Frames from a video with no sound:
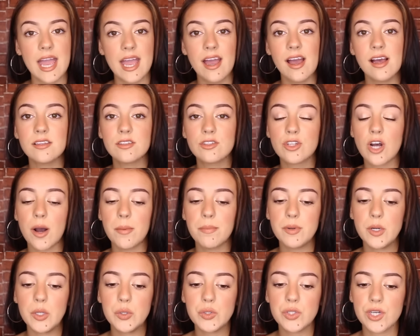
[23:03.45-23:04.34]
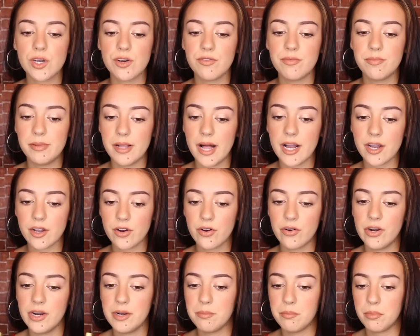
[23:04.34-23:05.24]
It has top notes of
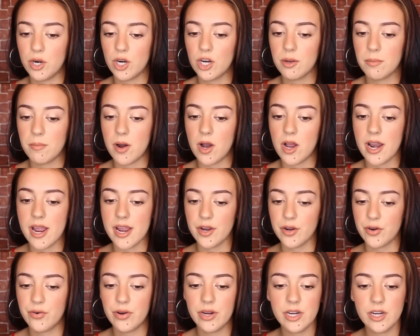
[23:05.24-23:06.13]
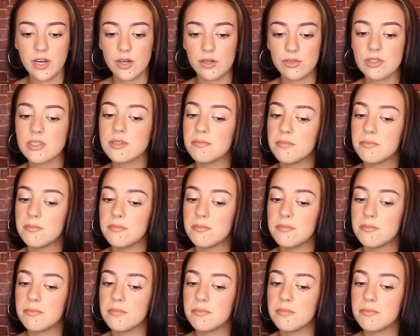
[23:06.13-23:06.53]
blackcurrant, bergamot, and green notes.